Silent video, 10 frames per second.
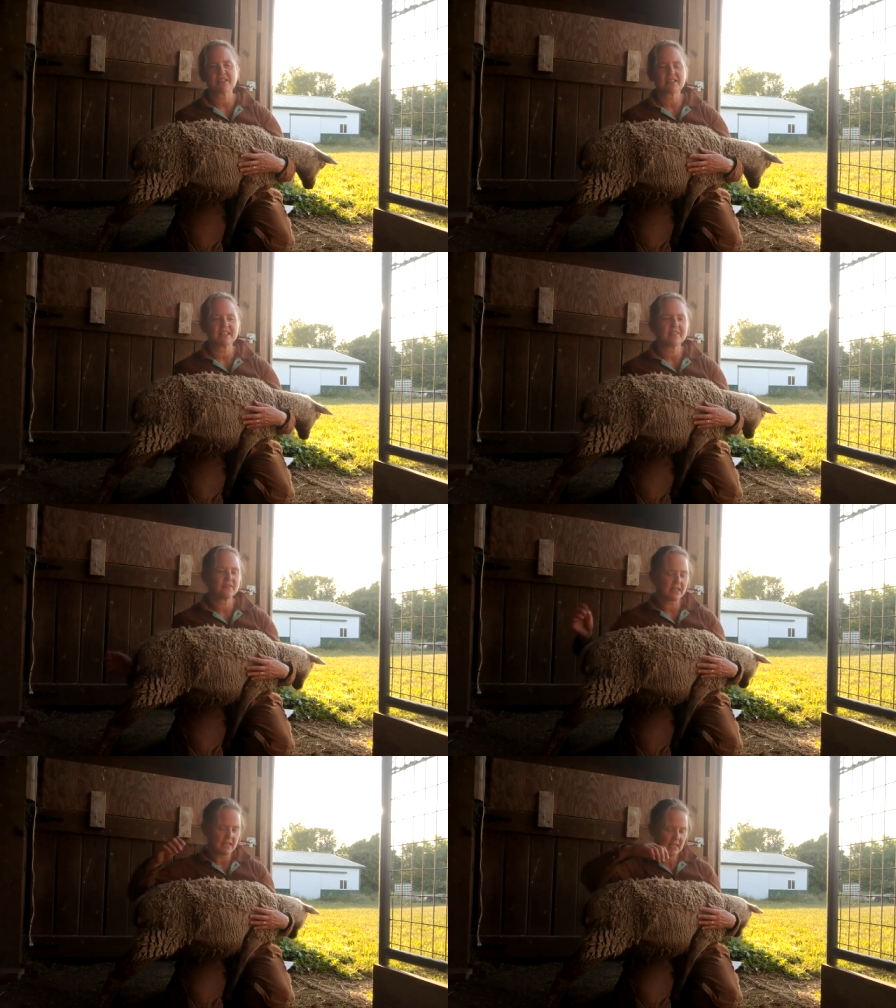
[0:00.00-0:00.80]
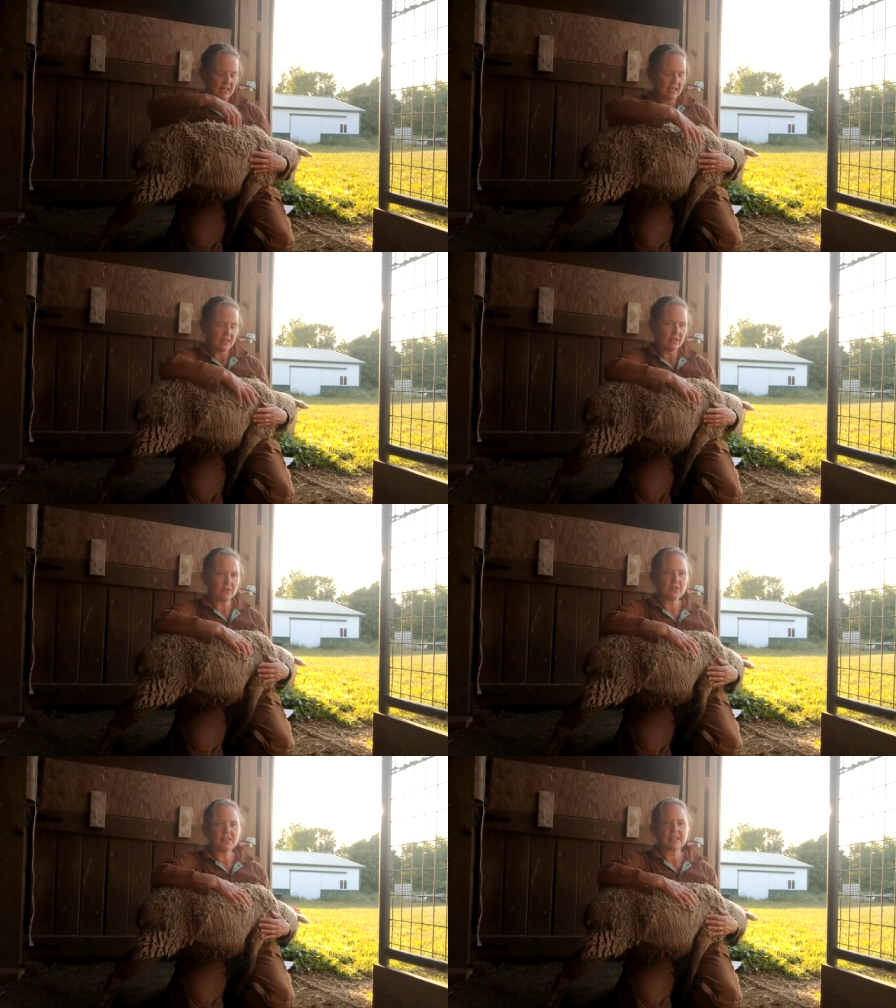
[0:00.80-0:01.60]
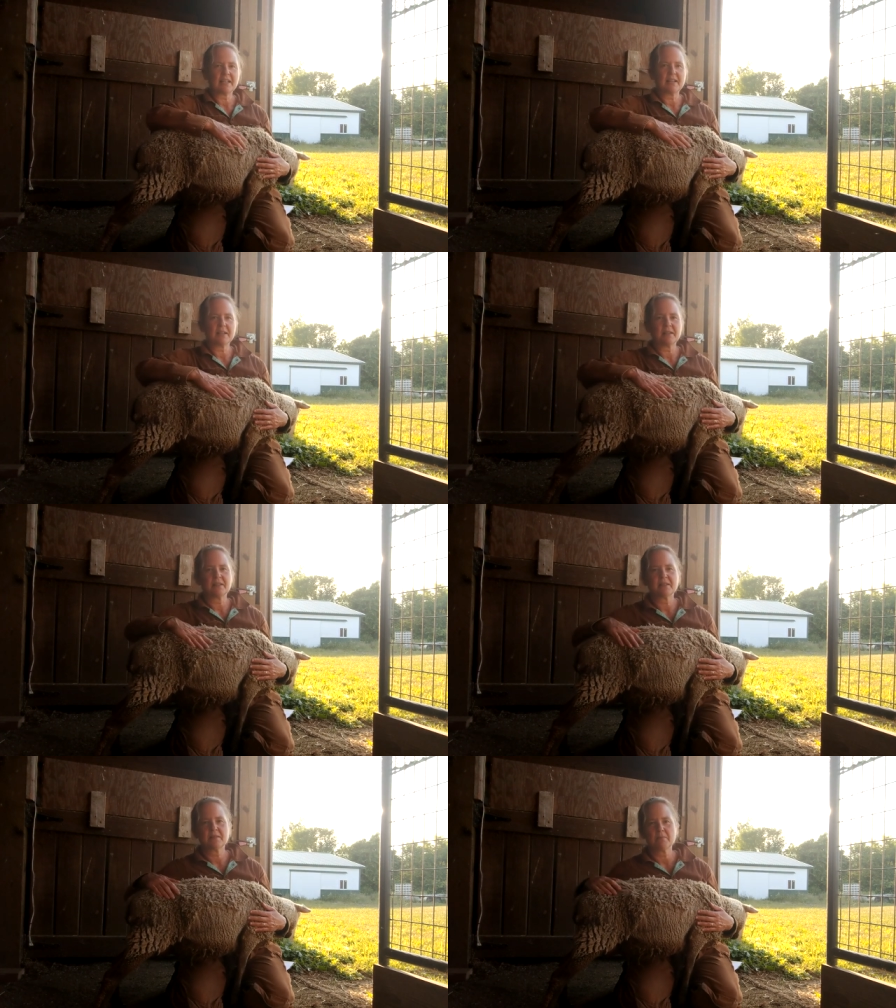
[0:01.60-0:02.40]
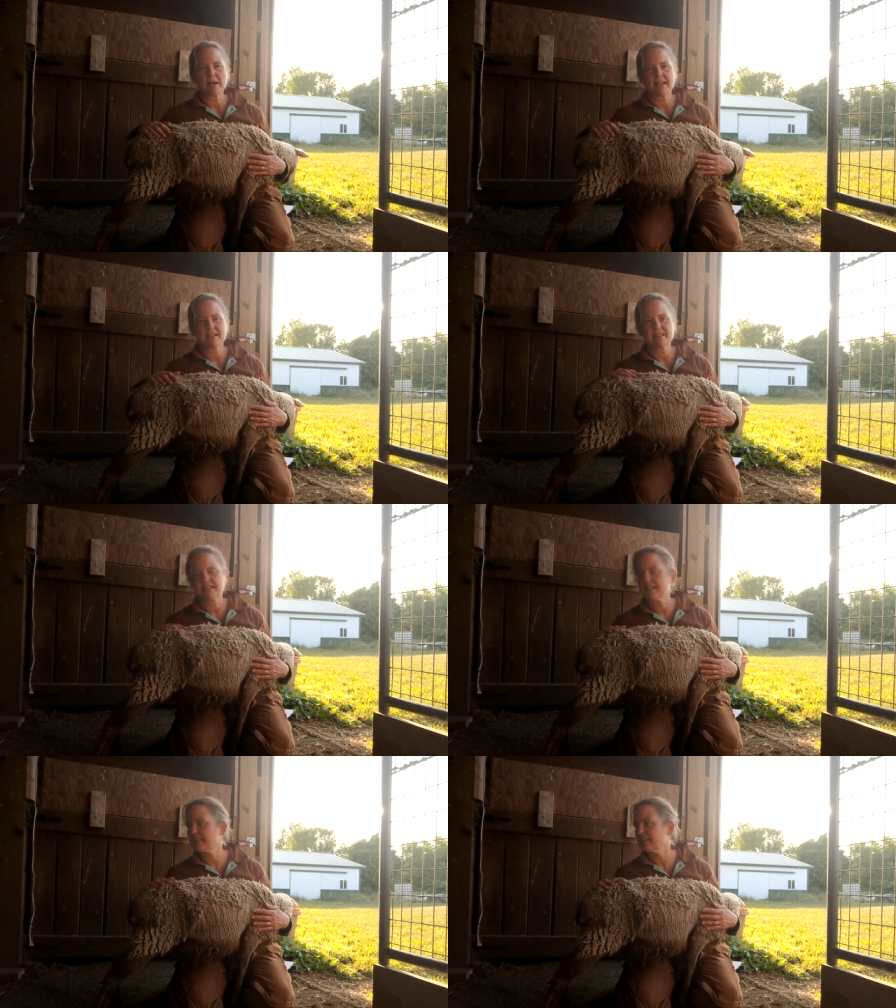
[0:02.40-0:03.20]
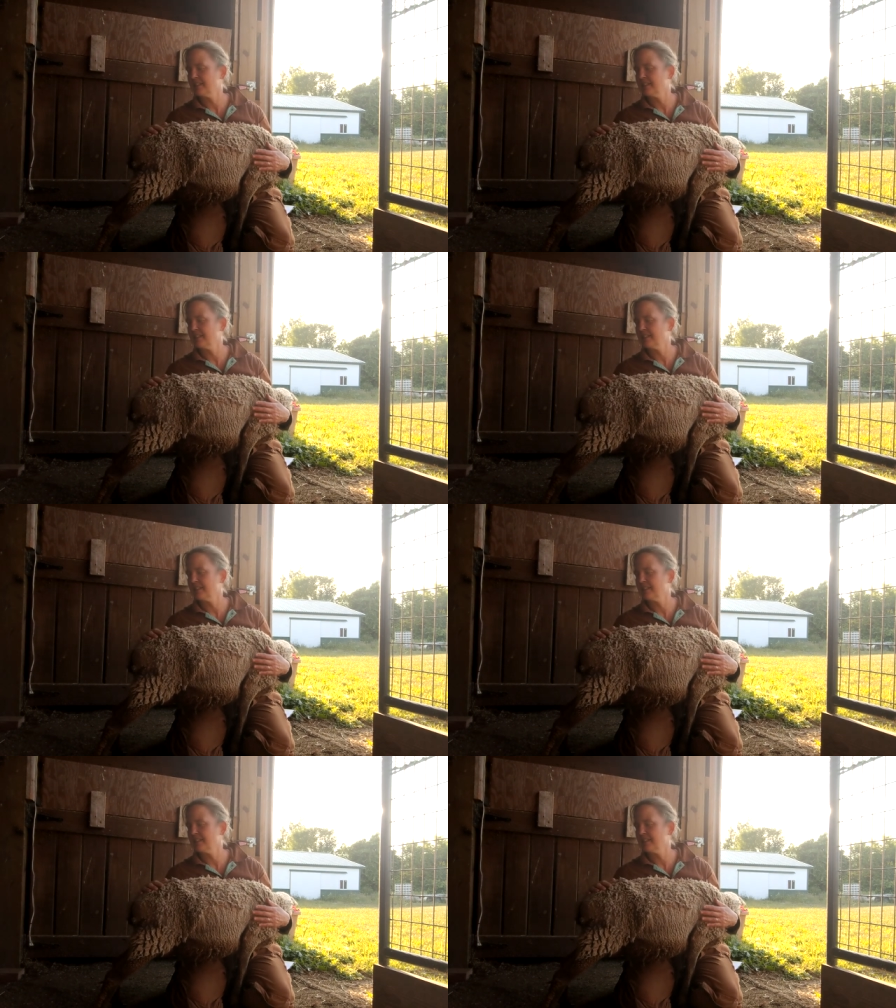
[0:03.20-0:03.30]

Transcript: stuff and you know she's got a modest